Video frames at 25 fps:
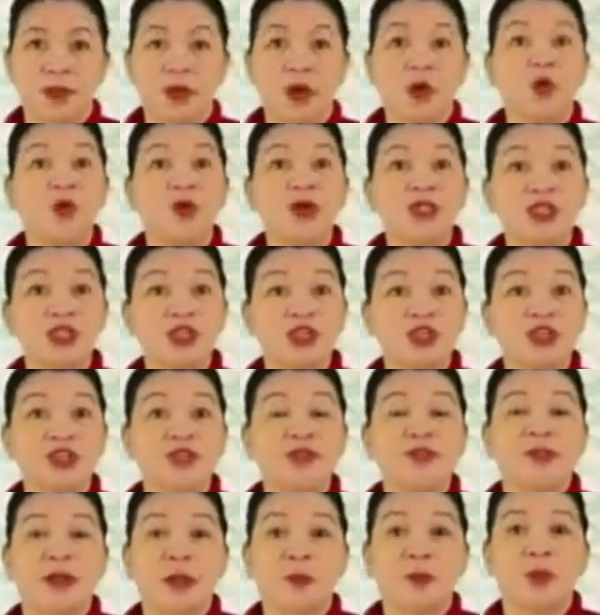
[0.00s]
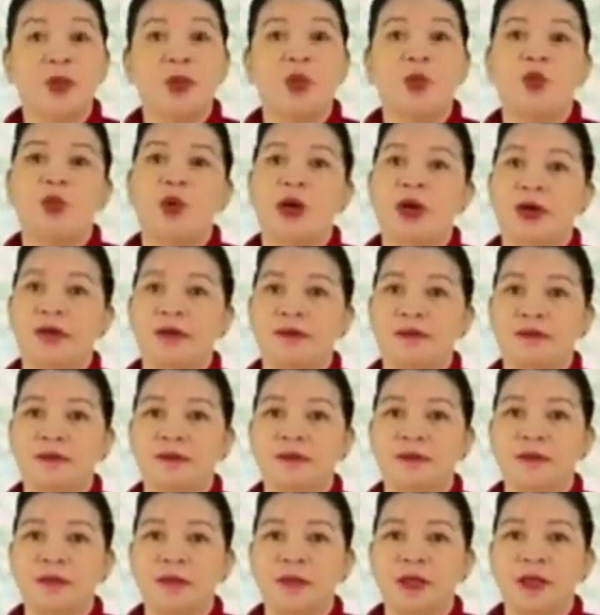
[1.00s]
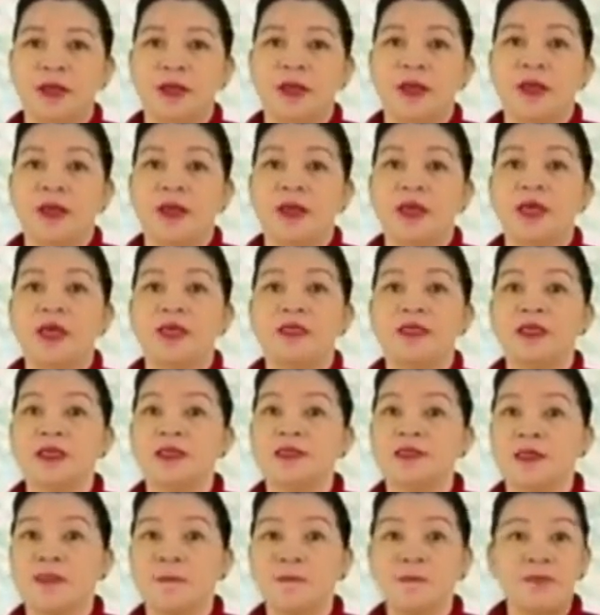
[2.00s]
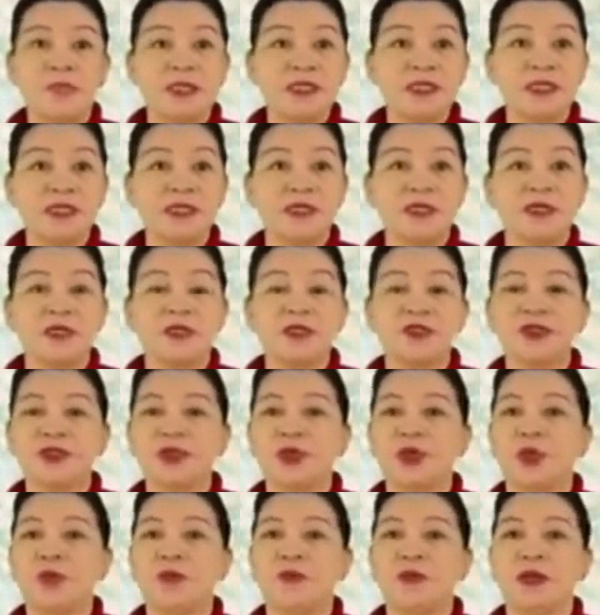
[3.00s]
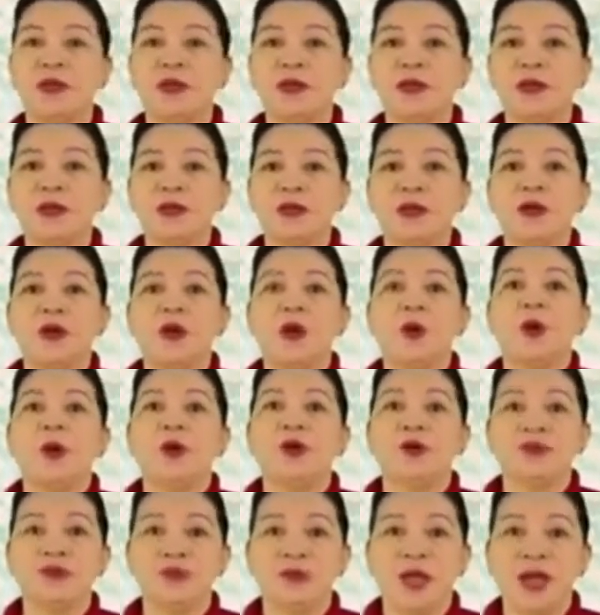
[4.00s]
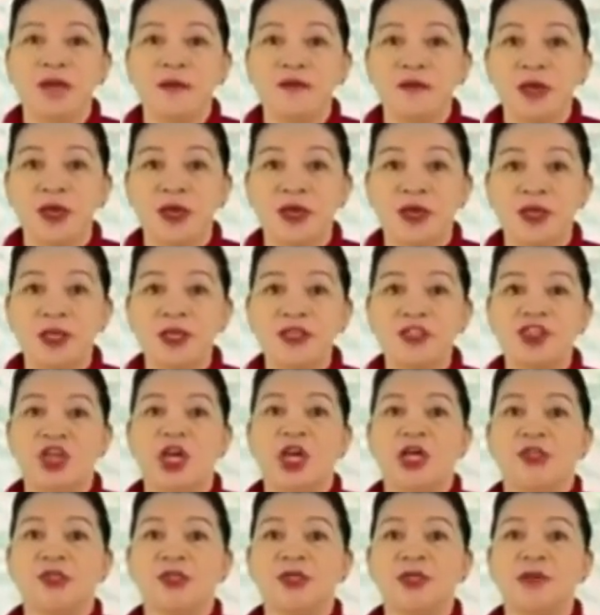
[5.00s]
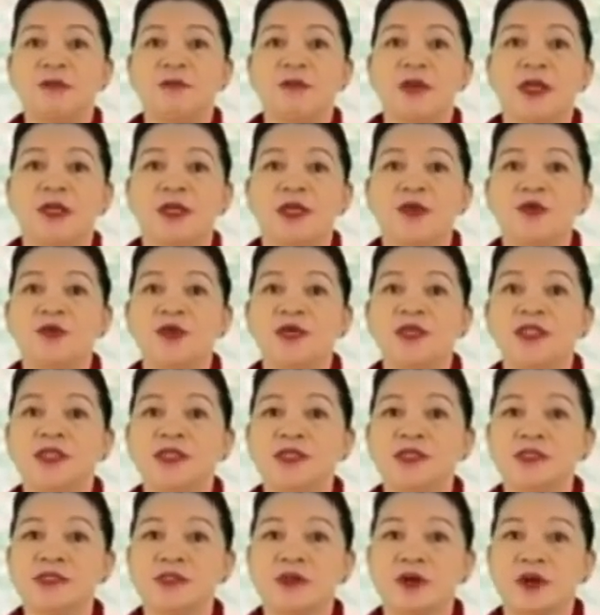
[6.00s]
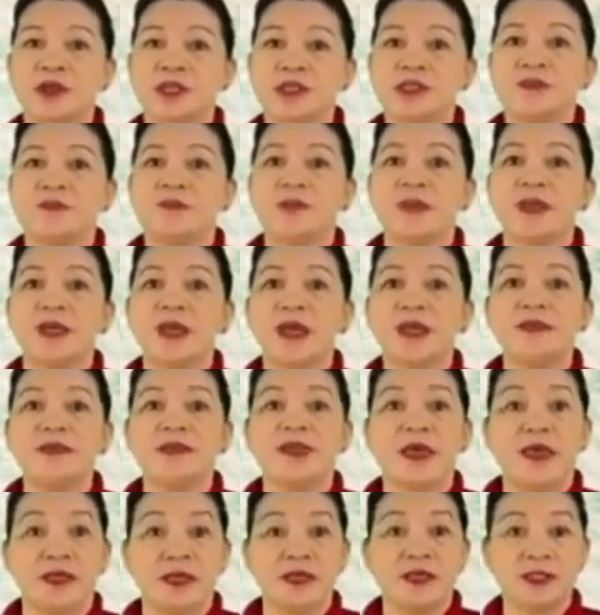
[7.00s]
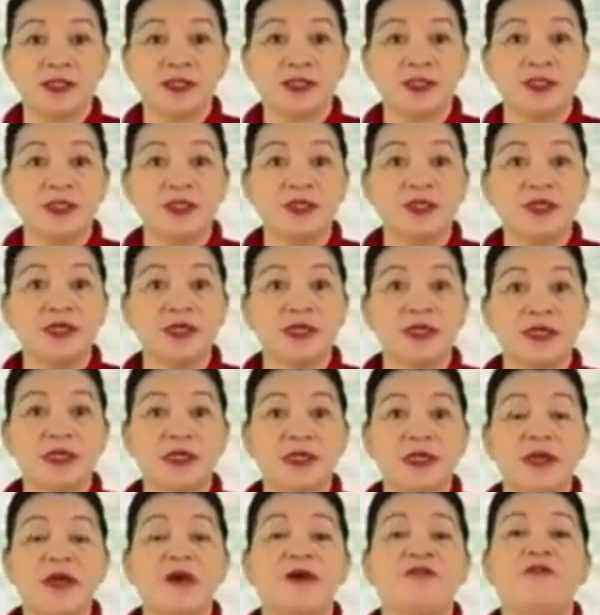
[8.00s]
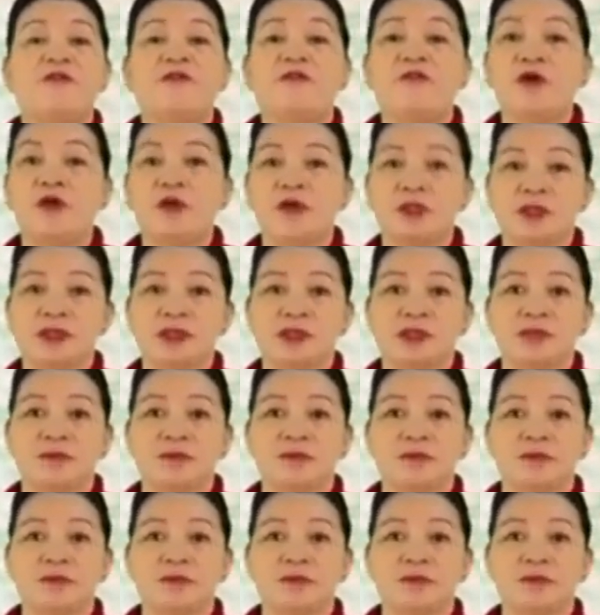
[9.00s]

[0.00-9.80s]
Question number 1. It is a physical trauma or damage to the body which is caused by an external force.